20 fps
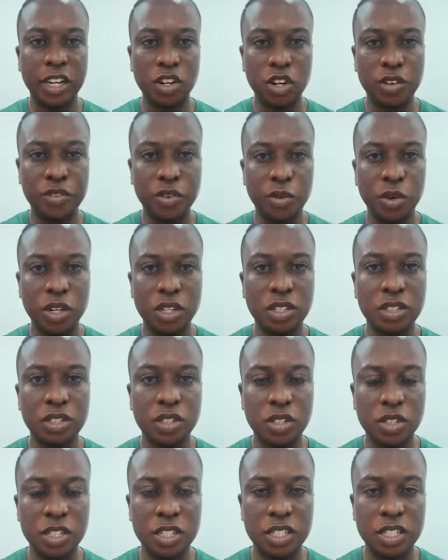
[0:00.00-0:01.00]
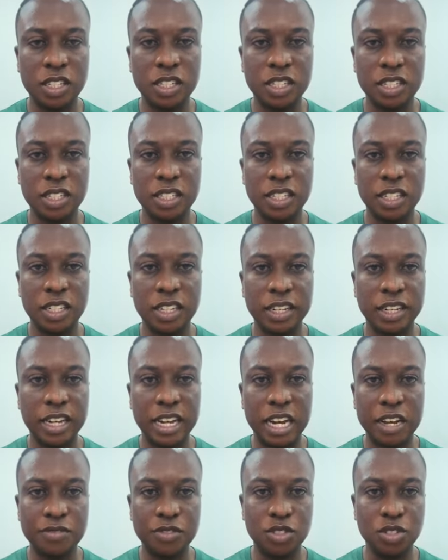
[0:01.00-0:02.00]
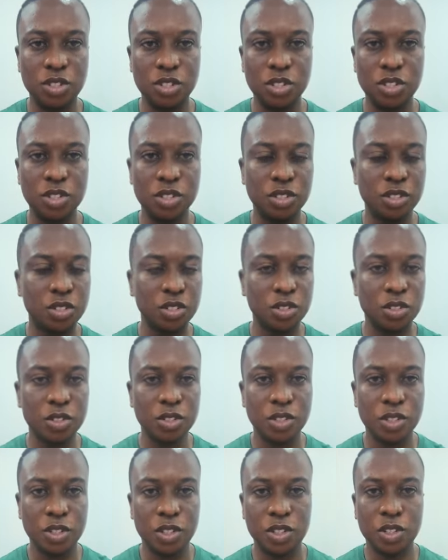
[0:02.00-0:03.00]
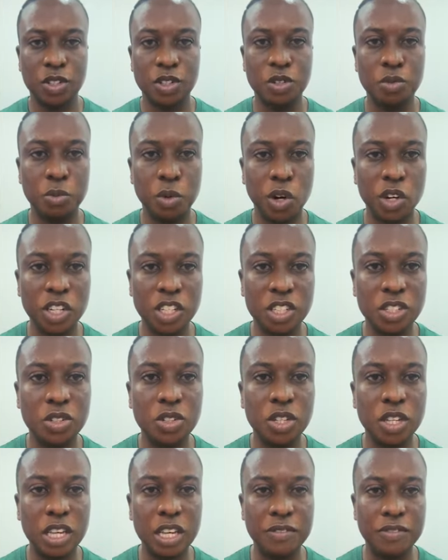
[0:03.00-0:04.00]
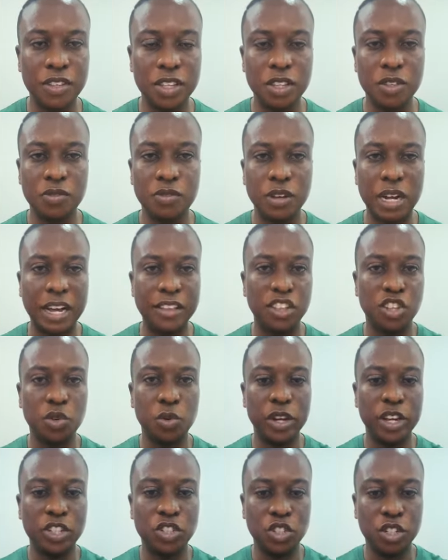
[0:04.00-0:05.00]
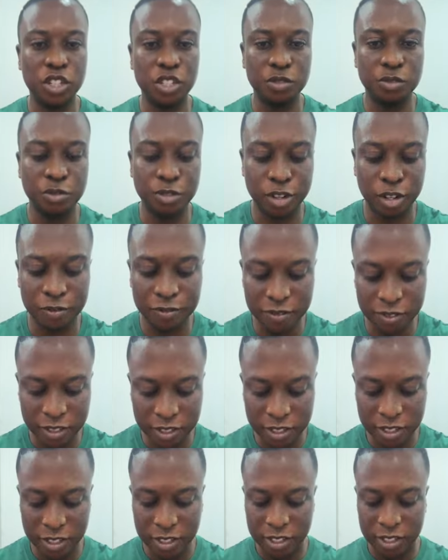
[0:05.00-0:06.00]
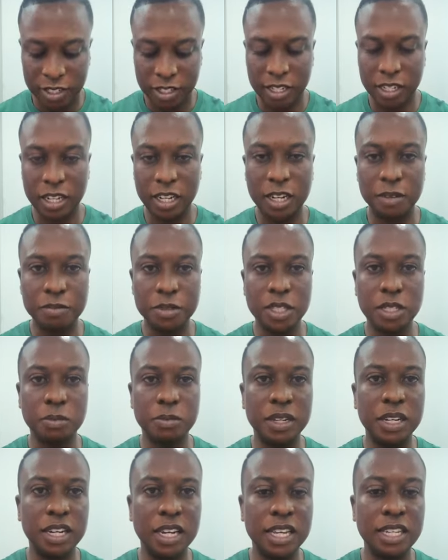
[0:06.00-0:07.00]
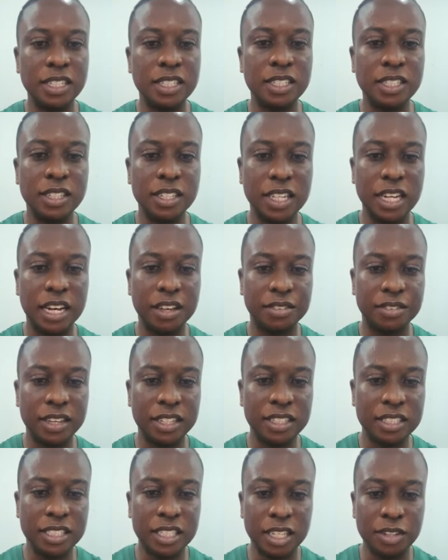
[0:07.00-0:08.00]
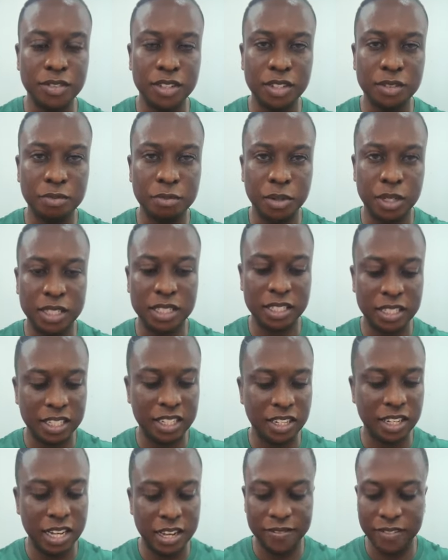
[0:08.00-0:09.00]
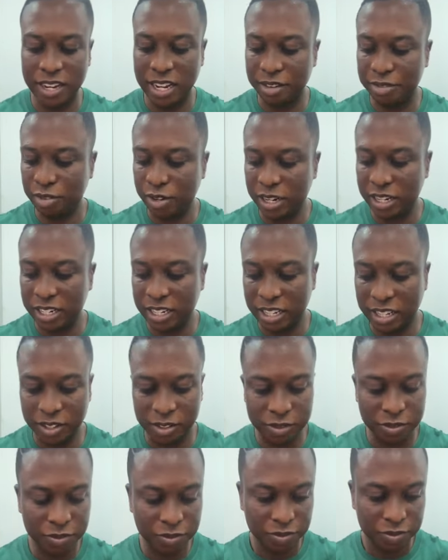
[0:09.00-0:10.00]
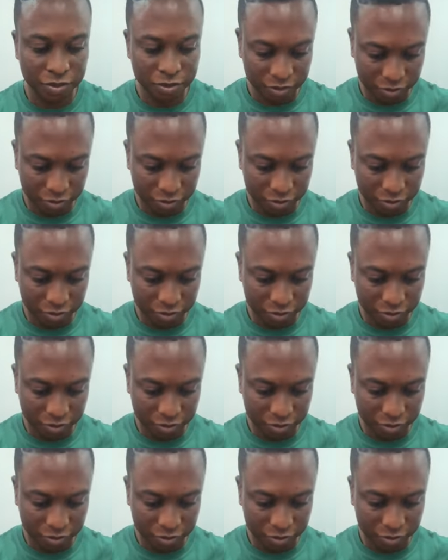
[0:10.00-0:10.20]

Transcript: Hello, everyone. Good afternoon, good morning, good evening. I don't know where you're joining from. Um, it's a bit late in our Thanksgiving, but I'm live right now.